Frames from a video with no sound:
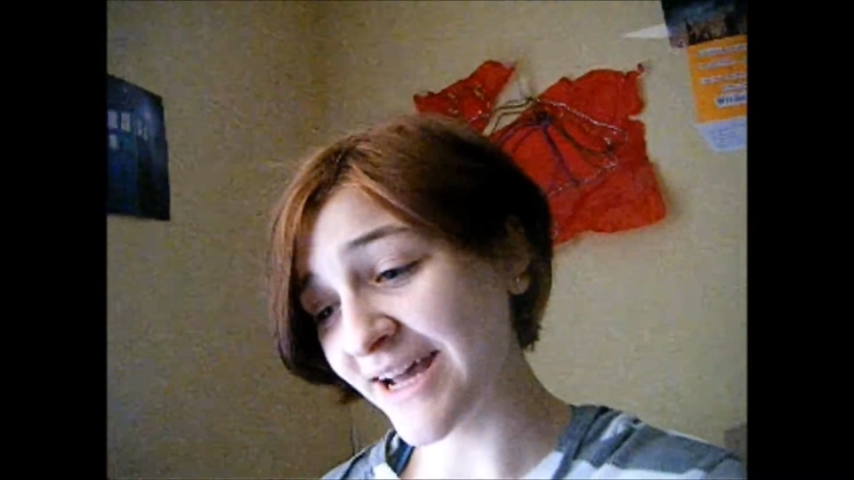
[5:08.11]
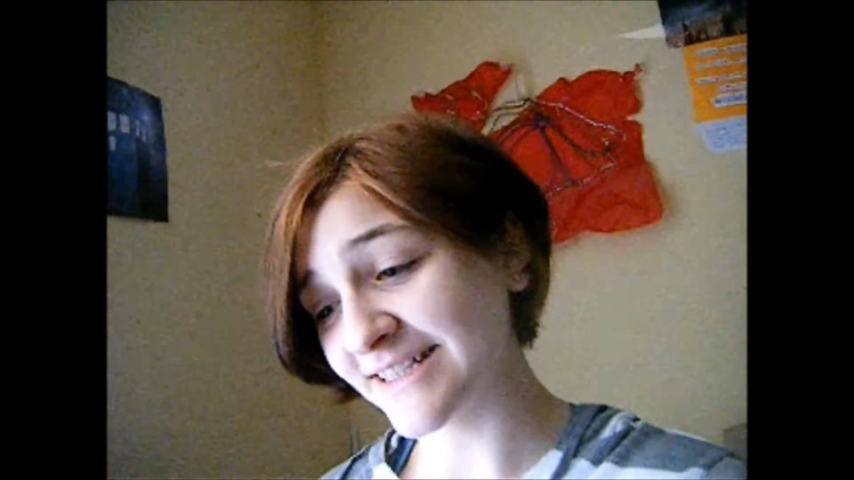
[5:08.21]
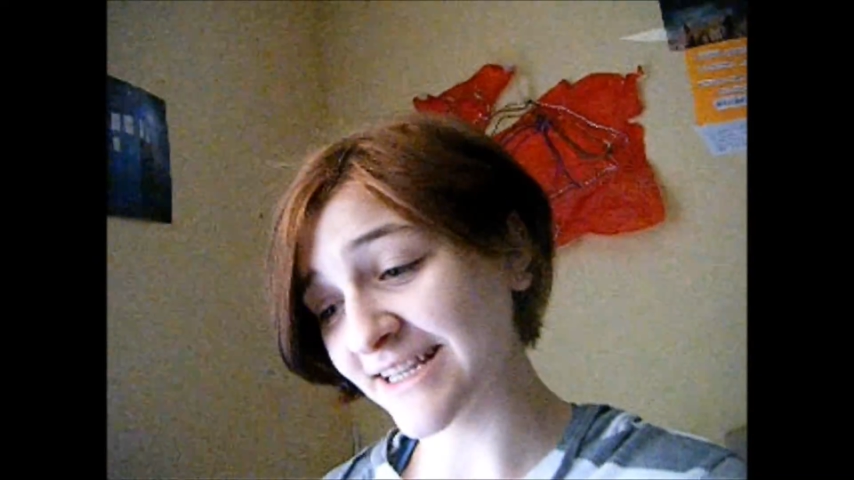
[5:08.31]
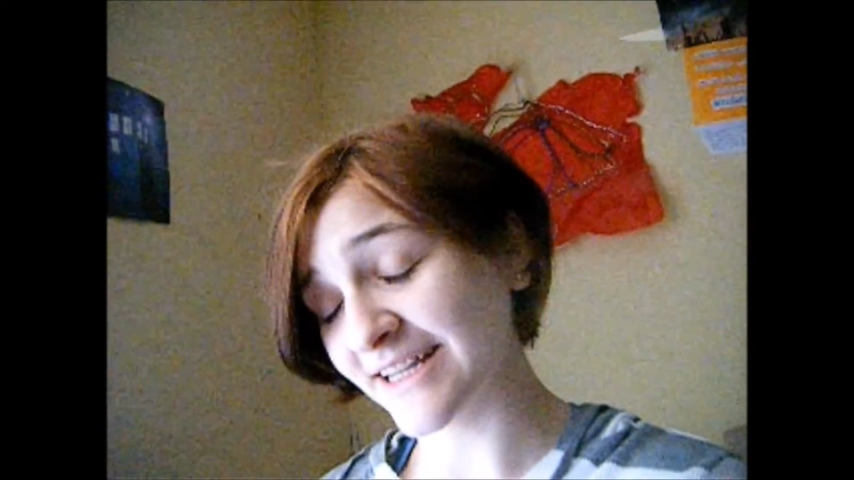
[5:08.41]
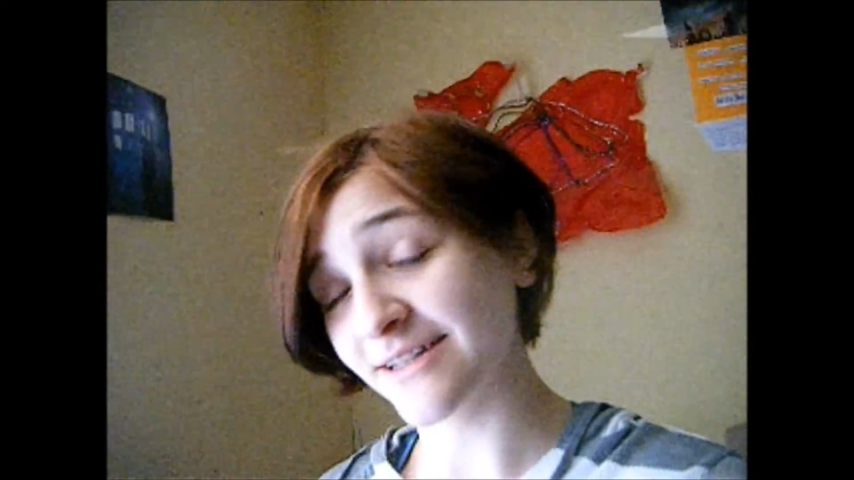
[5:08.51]

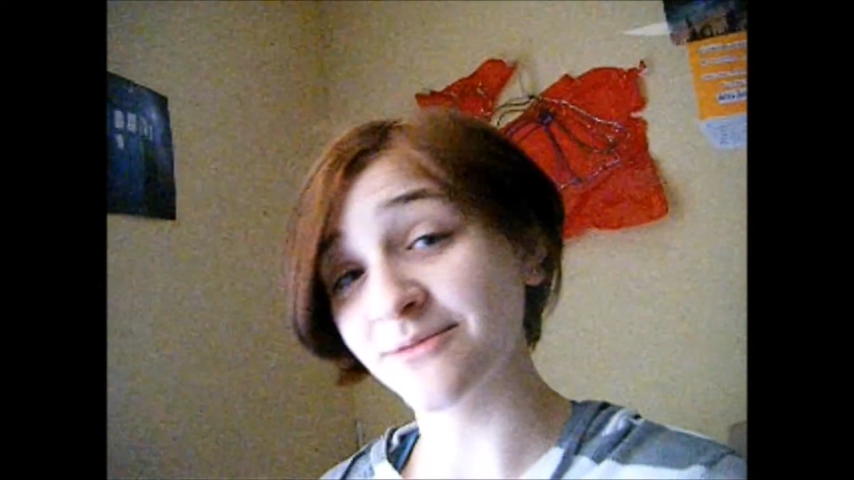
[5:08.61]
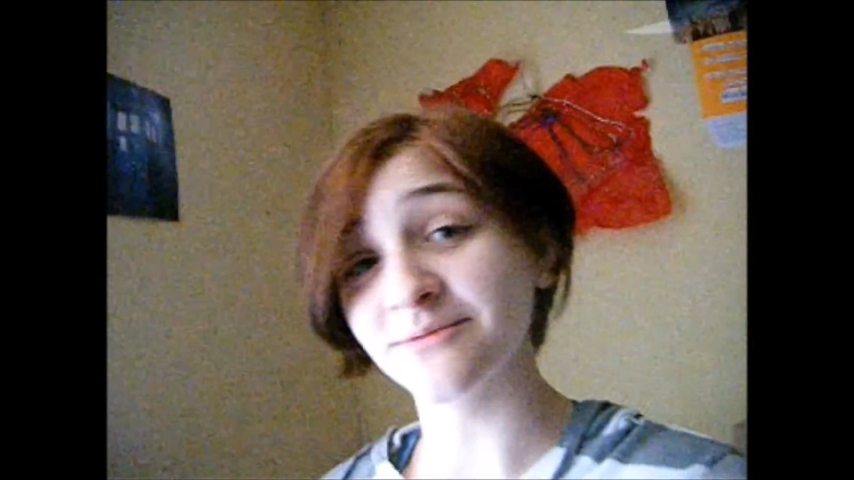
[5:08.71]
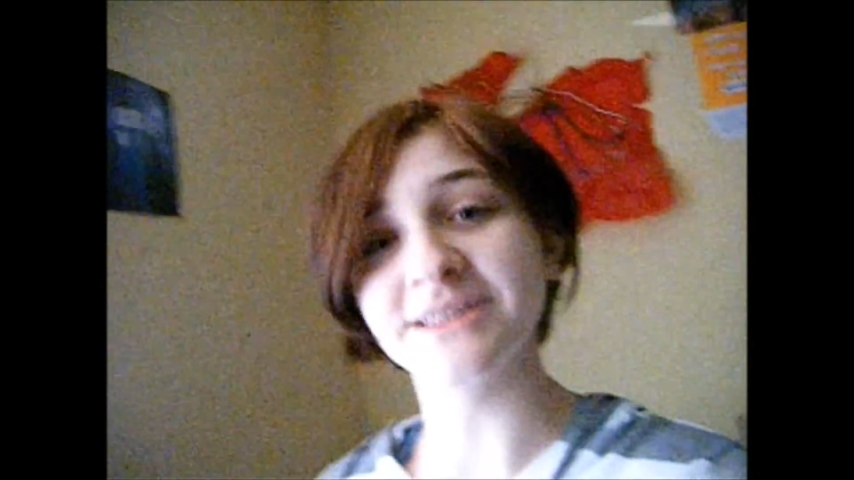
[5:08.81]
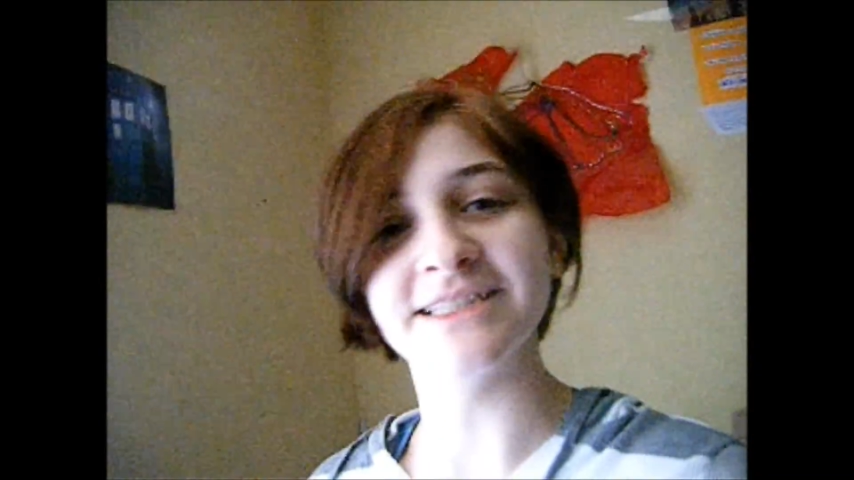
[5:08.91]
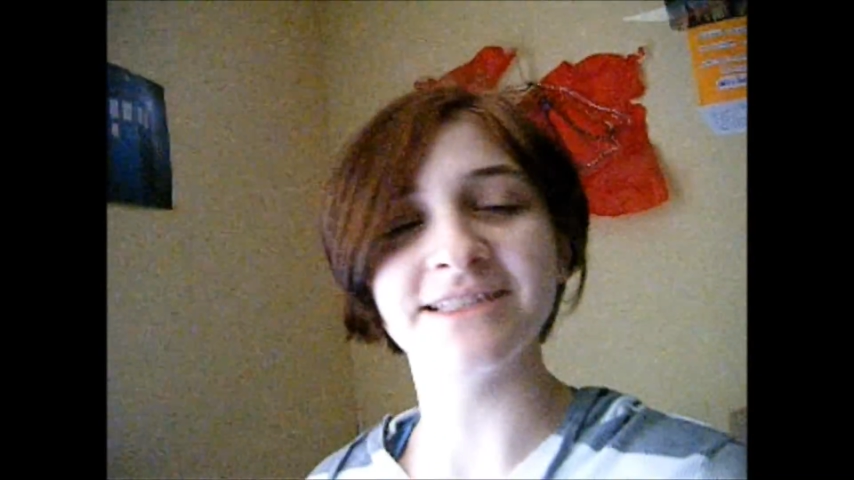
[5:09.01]
Mads, I
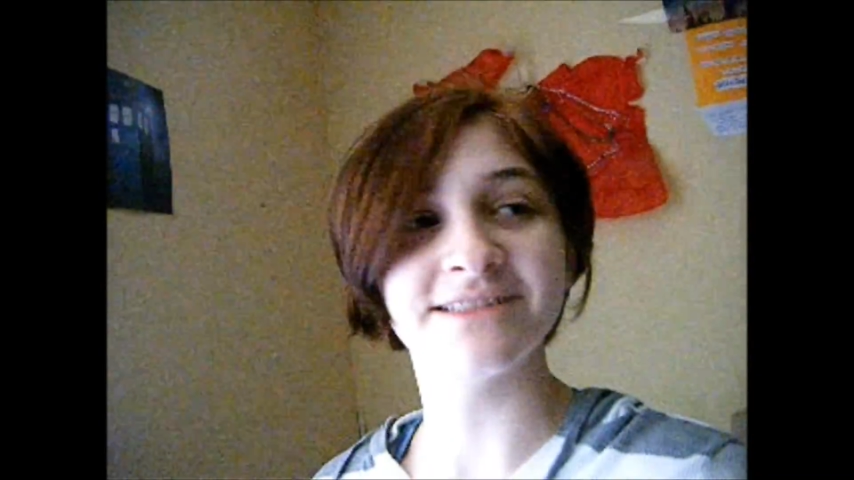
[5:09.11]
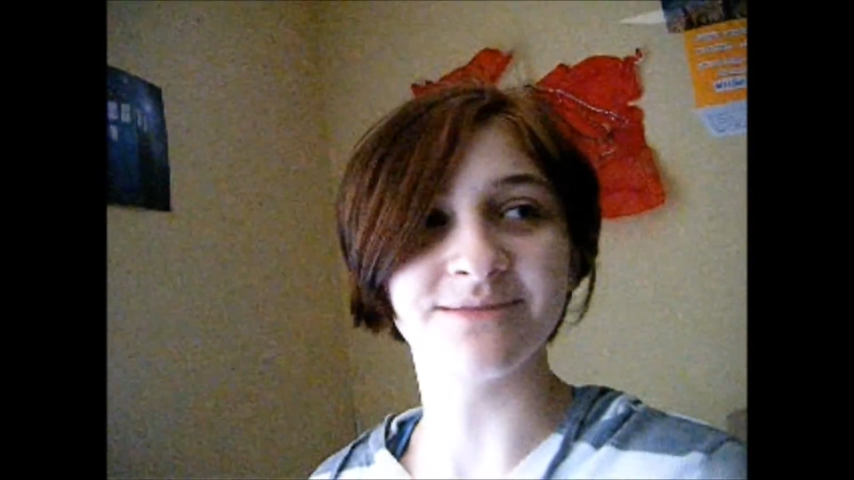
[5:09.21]
really